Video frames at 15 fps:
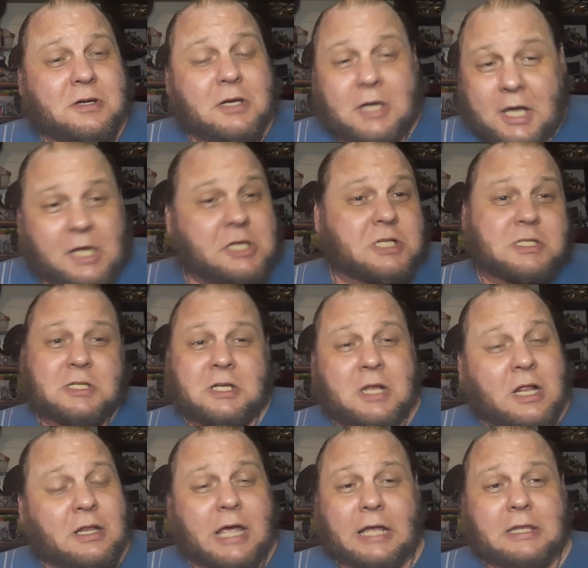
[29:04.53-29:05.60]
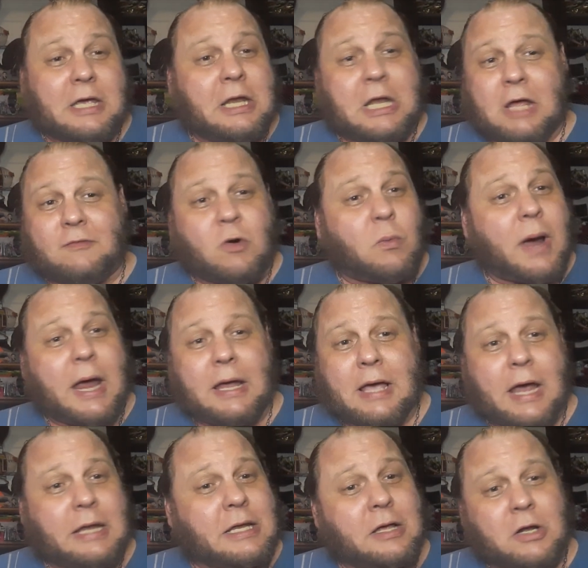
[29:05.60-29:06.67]
He just didn't like the idea of a white
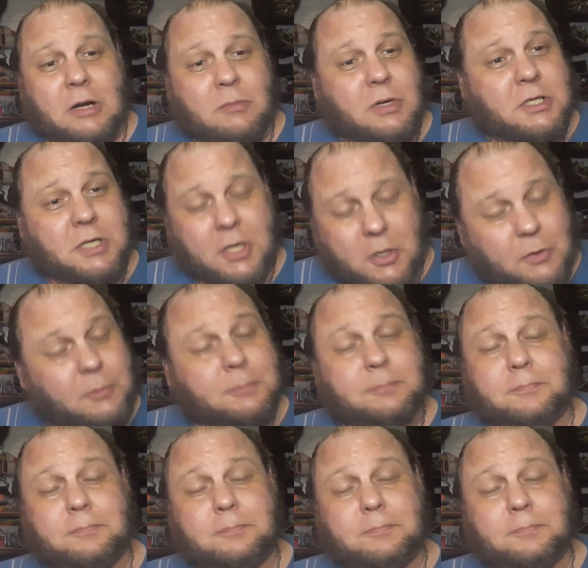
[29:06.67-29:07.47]
guy telling him what to do.